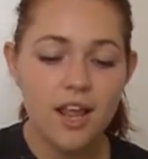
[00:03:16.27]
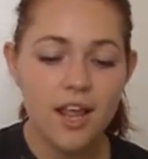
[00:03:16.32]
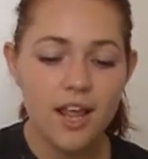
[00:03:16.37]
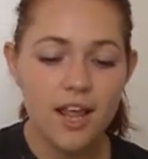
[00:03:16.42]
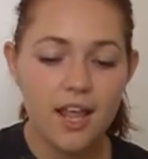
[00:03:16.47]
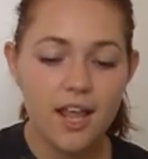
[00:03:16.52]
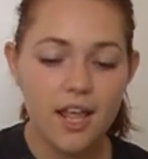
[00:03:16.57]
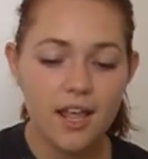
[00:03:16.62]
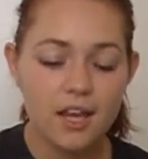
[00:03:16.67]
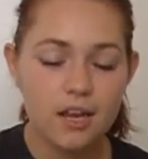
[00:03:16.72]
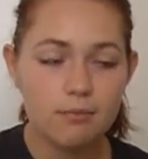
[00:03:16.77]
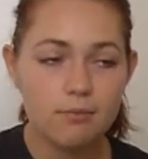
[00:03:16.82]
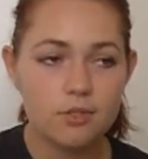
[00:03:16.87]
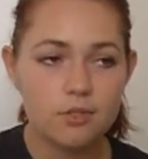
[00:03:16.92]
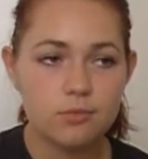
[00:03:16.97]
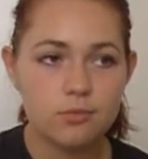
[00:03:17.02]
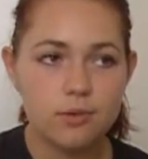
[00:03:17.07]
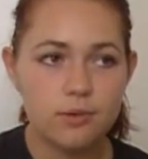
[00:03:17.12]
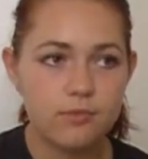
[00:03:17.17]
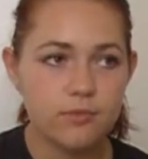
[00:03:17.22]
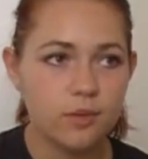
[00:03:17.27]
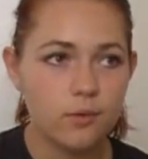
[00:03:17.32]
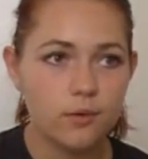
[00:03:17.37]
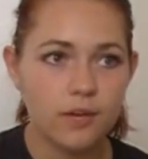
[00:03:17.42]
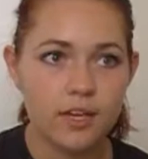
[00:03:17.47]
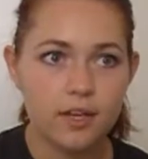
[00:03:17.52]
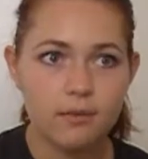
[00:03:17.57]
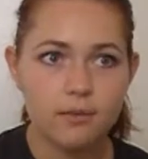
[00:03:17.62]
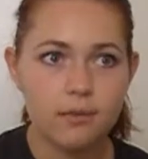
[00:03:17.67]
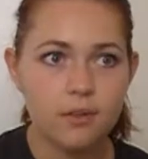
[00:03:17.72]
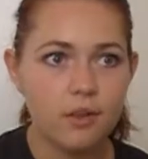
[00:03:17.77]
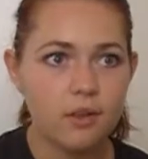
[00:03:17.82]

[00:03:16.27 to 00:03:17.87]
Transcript: and I'm just reviewing it real